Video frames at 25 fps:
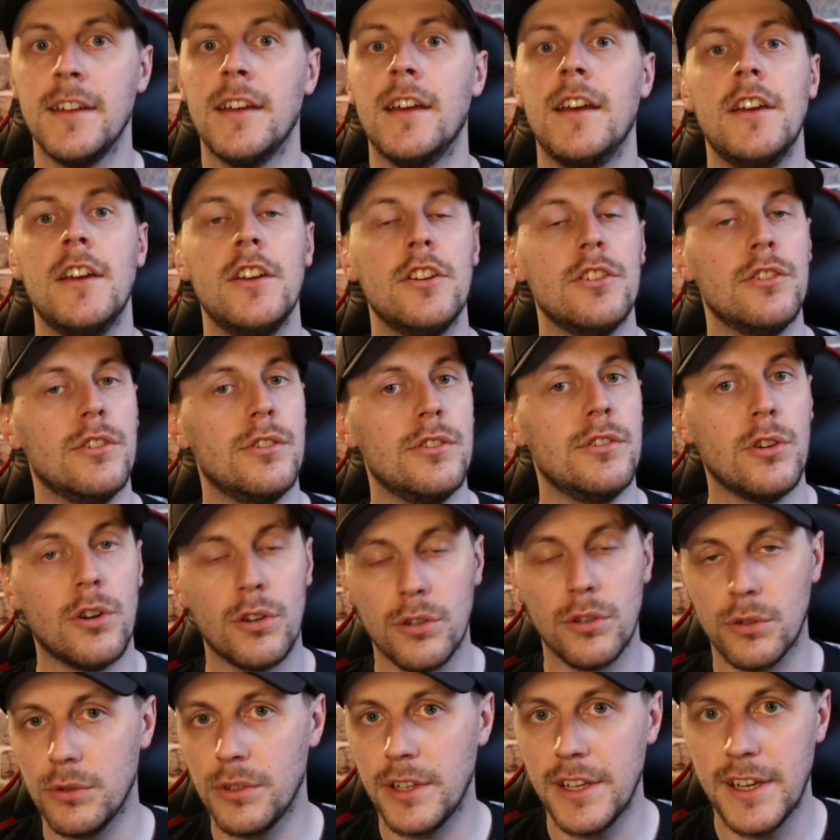You're not
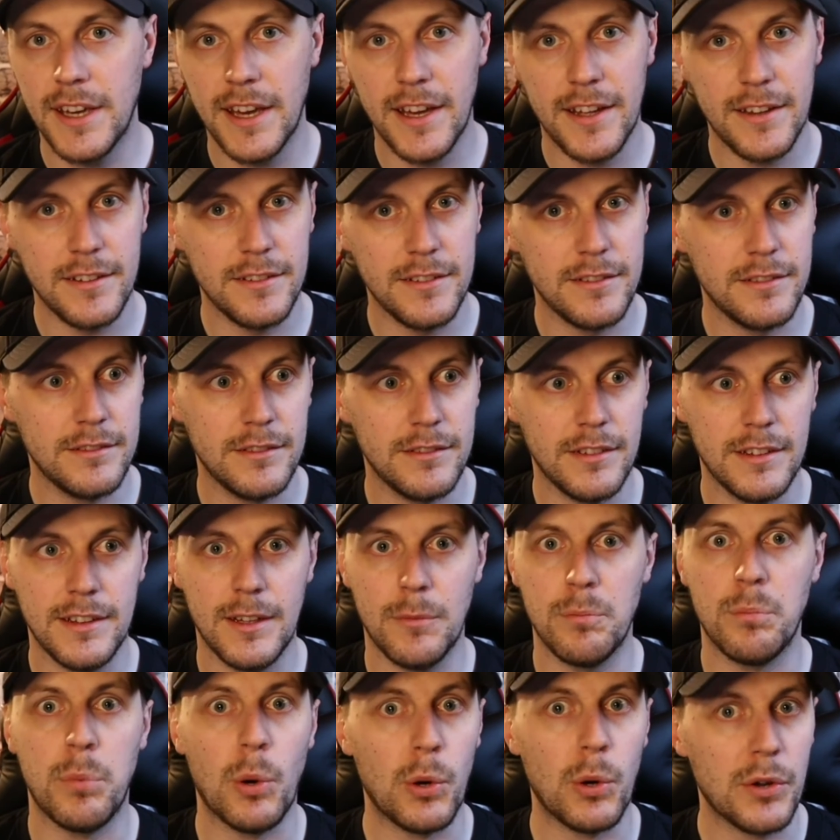going to get the
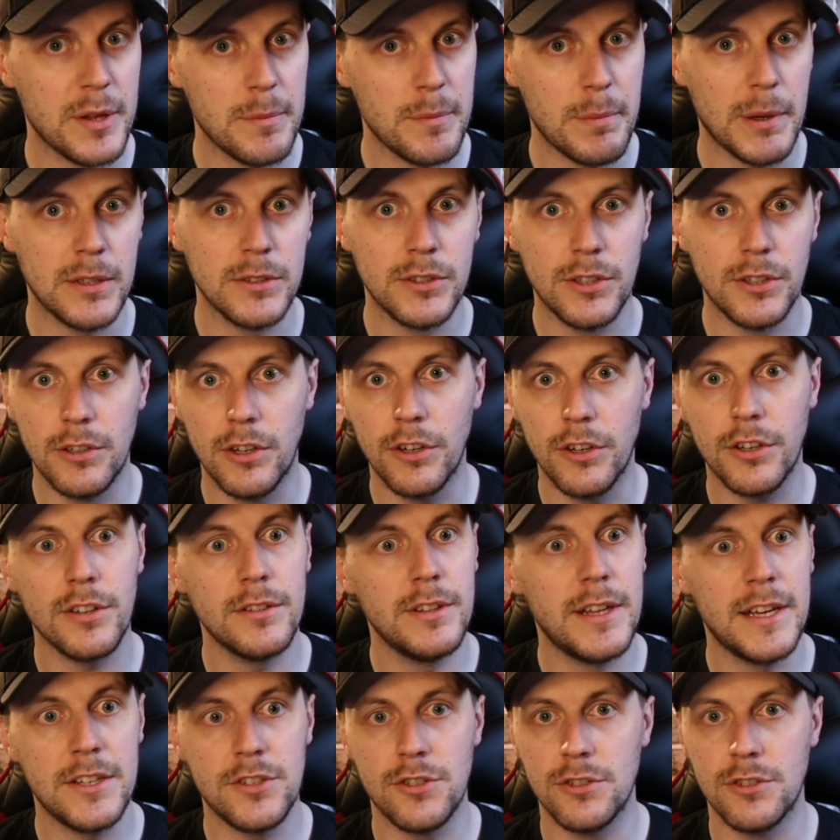bodybuilder look
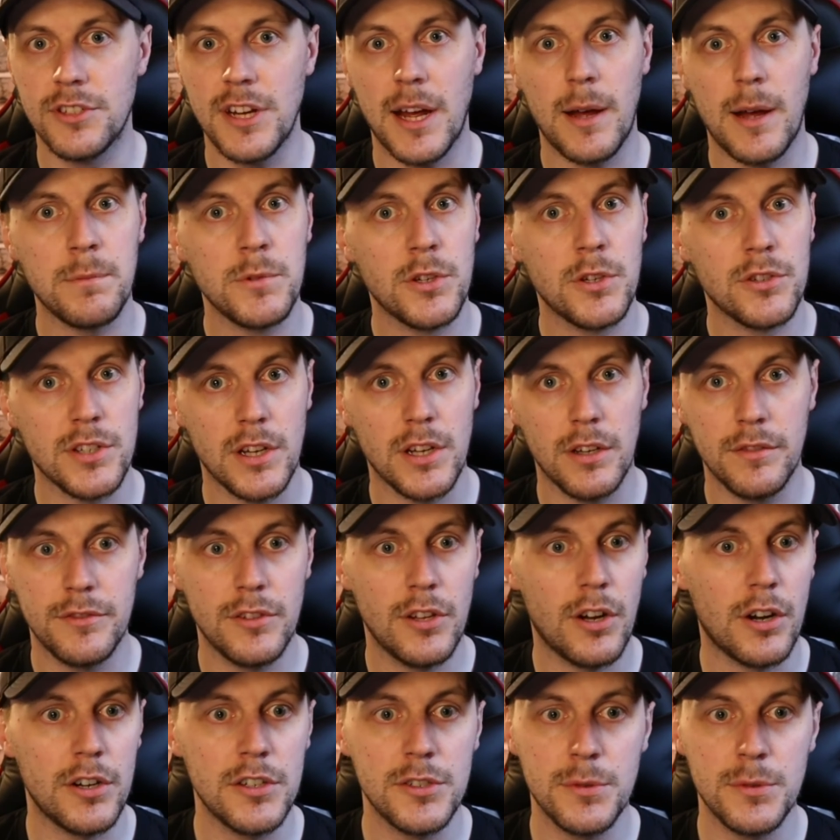unless you're jabbing yourself in the
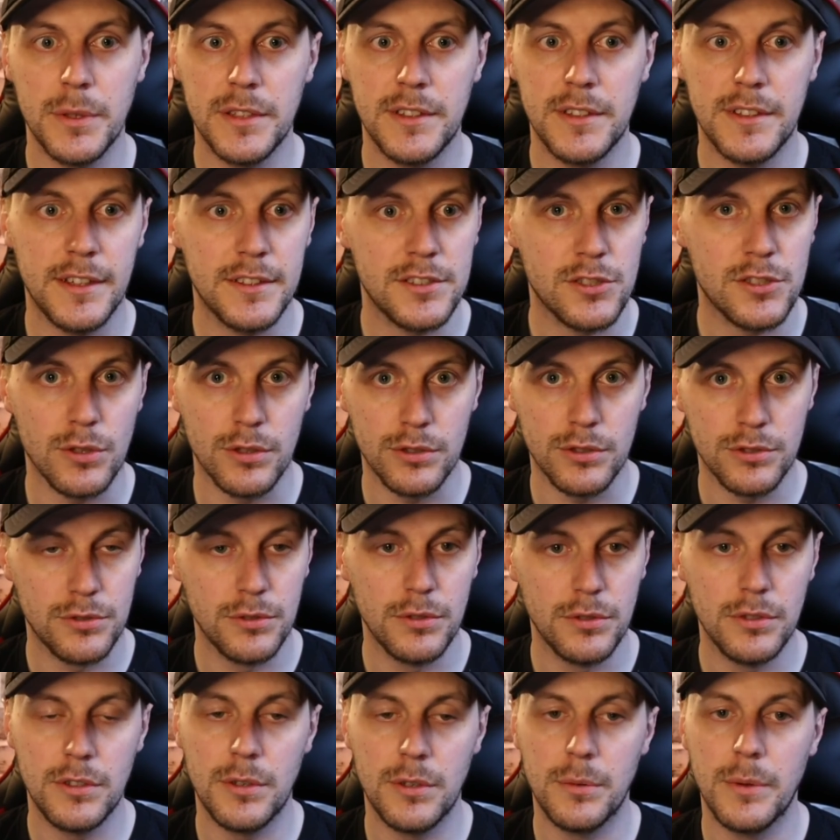arse with
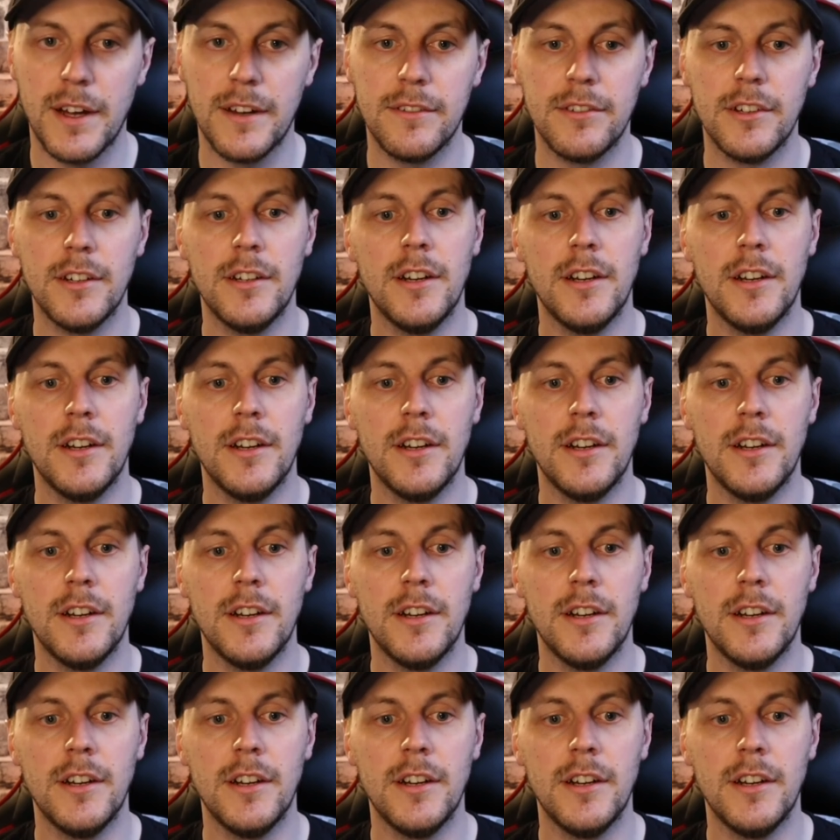testosterone or whatever.